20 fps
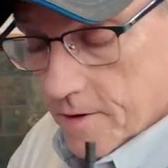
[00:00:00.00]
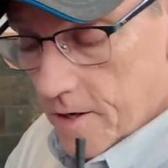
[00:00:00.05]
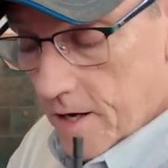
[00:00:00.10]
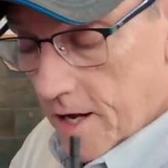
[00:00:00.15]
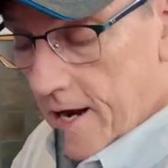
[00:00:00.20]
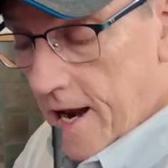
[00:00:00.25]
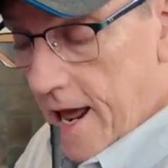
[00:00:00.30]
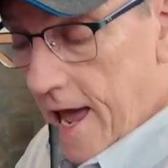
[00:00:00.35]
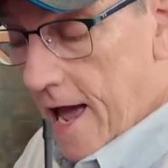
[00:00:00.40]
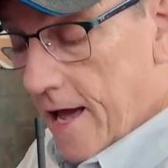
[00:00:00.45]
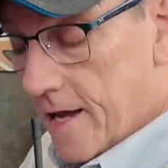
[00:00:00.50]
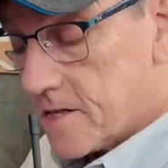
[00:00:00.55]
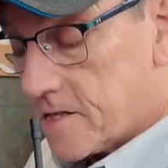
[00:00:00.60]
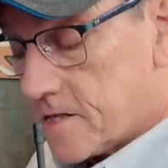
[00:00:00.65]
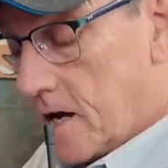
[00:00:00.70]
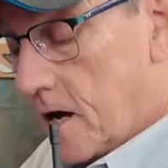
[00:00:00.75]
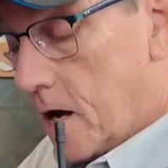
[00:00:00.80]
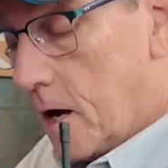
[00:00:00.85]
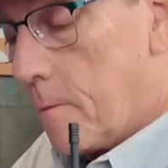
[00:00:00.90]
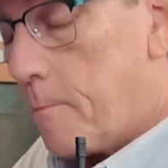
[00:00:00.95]
It
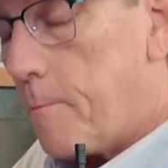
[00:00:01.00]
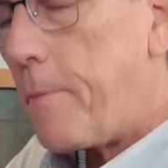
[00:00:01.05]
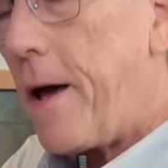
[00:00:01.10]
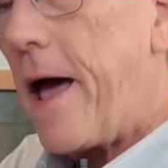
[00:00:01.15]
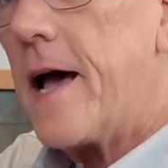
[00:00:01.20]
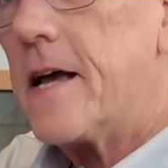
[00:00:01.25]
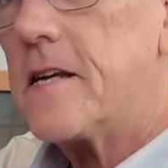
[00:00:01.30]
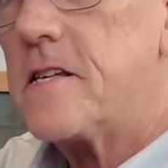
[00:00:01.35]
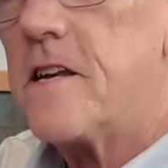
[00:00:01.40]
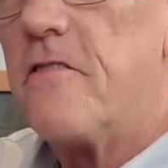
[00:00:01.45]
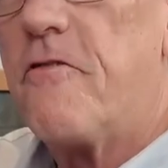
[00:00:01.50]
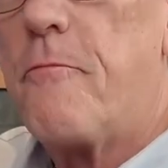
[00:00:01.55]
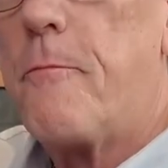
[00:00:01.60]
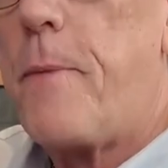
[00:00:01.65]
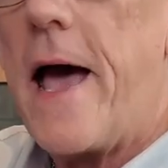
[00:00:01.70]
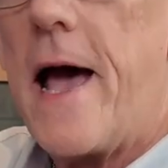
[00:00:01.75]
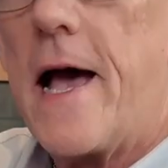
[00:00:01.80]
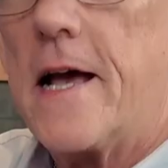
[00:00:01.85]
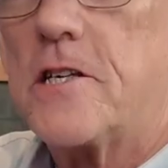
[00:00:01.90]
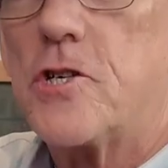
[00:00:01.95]
has a passive
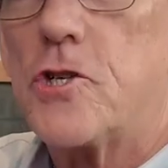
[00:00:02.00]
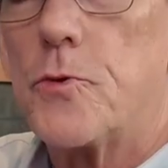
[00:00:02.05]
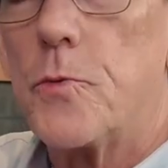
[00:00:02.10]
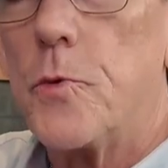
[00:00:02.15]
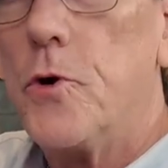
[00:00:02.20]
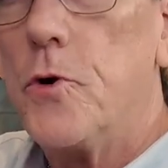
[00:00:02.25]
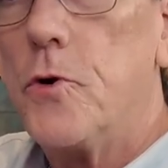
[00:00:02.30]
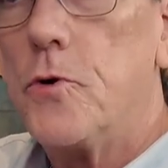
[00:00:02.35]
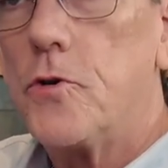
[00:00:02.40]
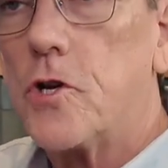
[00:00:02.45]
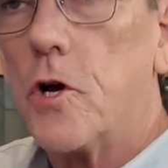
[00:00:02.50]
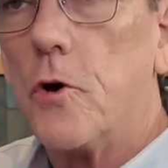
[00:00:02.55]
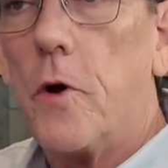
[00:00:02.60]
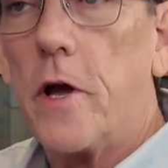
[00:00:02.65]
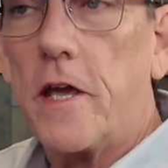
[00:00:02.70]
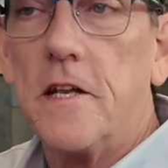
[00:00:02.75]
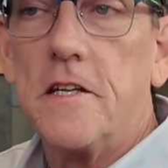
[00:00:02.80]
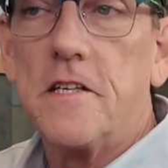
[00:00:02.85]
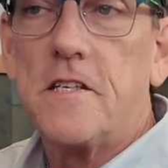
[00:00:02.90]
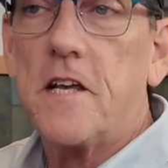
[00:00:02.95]
pass-through, so
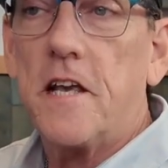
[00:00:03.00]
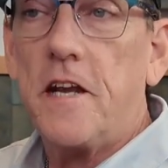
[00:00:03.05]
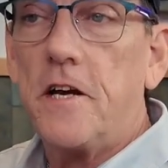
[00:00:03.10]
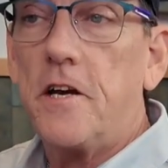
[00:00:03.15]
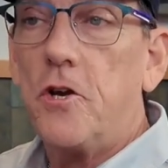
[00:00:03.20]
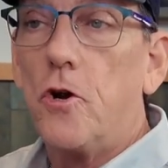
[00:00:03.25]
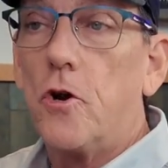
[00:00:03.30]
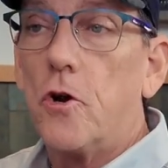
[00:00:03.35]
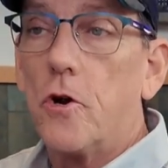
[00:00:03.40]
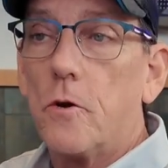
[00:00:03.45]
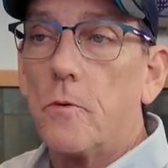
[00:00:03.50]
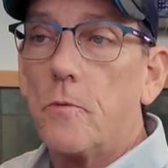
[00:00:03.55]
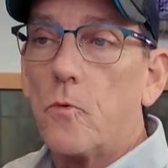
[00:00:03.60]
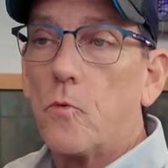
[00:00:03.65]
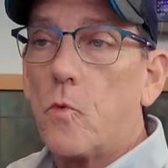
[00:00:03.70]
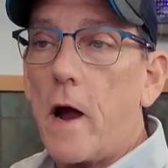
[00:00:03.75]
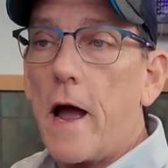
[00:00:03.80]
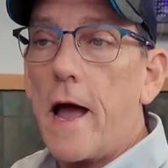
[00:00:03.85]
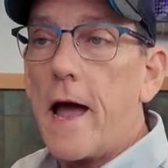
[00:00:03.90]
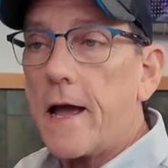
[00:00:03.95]
it can sit in your
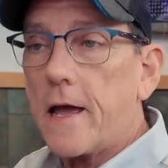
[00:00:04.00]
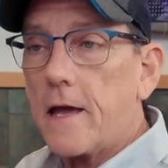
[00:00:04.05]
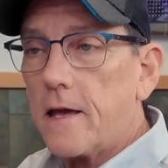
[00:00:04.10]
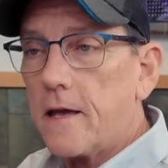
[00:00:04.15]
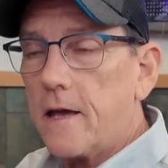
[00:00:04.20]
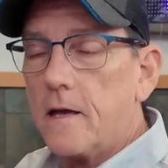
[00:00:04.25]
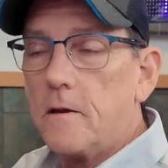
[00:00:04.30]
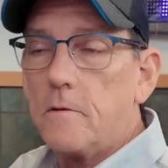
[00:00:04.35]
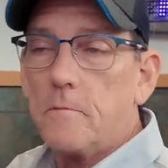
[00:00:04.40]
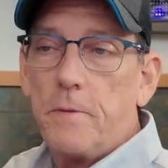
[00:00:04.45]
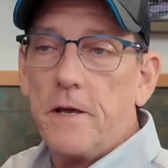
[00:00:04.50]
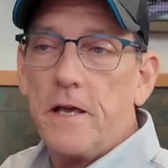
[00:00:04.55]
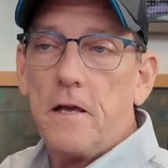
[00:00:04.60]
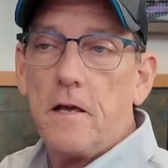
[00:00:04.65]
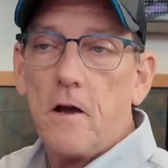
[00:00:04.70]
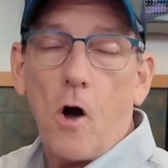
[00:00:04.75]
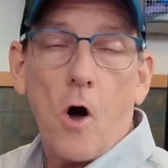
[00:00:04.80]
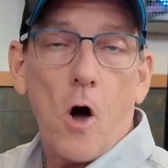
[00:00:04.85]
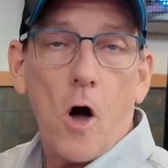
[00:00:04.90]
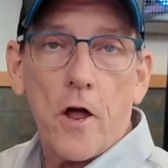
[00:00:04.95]
rack and
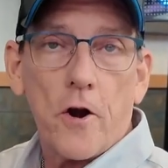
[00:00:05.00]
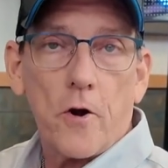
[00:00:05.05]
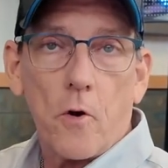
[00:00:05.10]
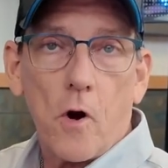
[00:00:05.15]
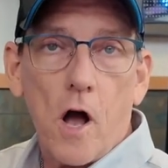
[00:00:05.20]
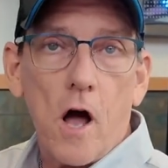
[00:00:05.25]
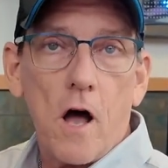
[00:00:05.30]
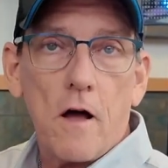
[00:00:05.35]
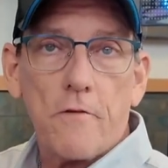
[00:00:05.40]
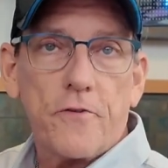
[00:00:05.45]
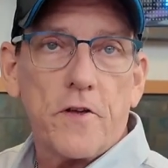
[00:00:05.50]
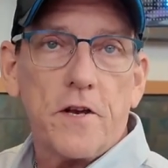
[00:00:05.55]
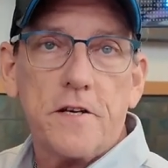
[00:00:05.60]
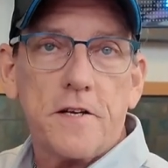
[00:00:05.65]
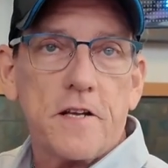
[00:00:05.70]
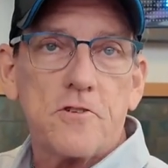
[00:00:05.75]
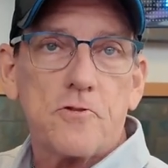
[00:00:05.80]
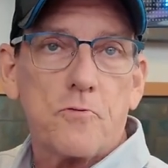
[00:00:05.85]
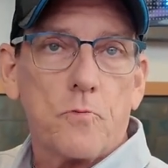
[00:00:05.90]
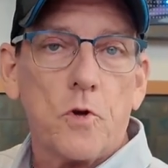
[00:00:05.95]
be on or off. It
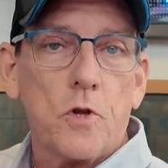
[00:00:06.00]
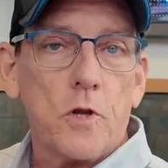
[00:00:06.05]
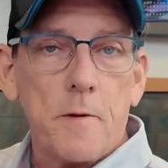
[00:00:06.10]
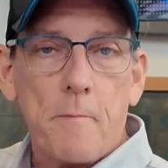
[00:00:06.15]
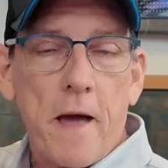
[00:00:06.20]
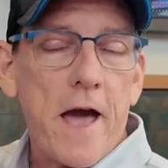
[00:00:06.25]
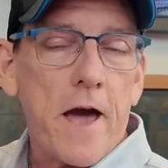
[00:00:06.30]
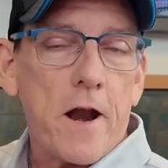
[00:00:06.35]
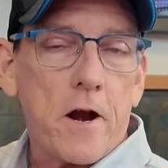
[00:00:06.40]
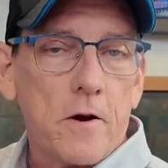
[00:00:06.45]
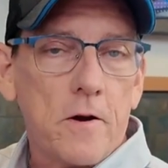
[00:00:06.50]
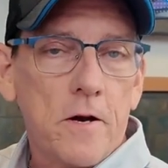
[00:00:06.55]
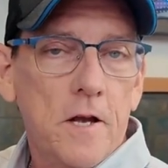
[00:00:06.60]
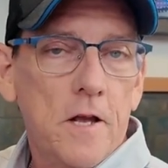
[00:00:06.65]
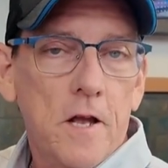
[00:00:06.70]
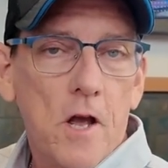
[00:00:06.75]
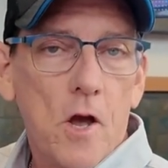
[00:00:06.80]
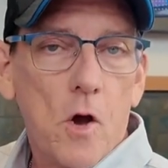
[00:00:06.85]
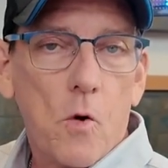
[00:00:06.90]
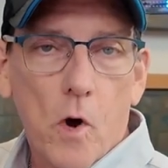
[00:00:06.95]
doesn't really matter
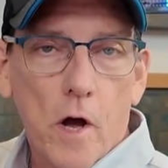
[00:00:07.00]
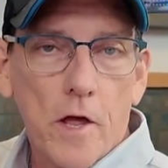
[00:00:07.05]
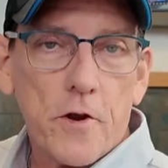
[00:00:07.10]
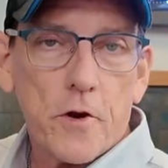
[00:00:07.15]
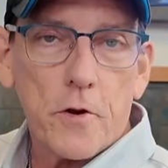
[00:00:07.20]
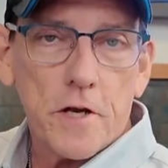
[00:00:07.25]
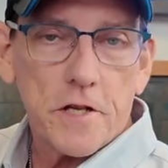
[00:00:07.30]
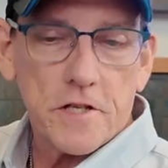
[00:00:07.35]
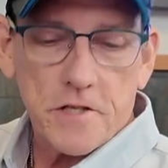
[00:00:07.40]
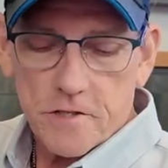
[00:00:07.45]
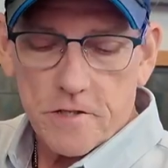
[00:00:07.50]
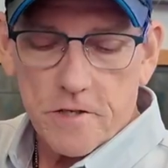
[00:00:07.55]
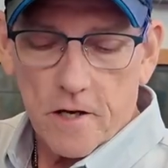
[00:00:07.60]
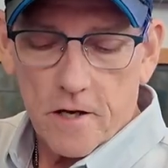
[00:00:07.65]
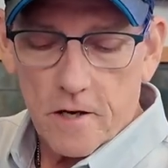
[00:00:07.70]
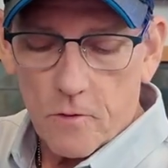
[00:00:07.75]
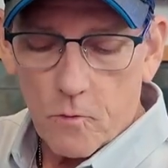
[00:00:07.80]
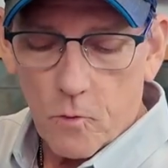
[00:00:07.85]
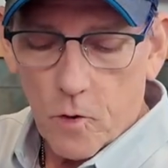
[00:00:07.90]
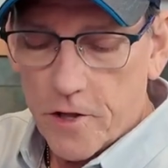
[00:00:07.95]
whether it's
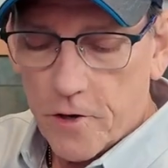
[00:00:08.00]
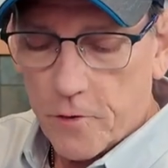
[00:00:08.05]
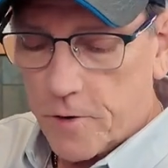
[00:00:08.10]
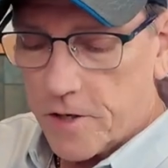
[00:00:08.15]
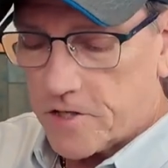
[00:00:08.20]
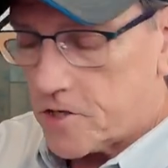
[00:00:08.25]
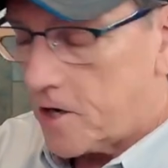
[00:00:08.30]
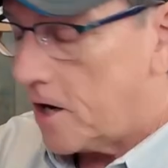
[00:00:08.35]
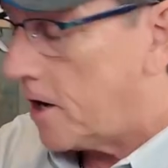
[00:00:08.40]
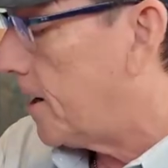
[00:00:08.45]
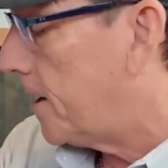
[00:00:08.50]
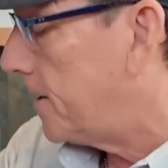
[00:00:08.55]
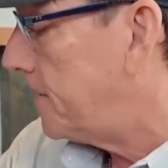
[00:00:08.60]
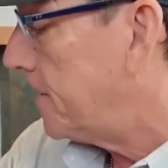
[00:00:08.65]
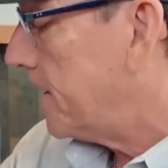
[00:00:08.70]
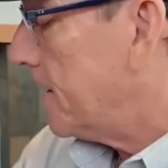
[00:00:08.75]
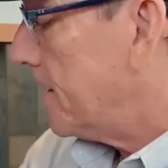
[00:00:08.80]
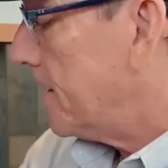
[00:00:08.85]
on.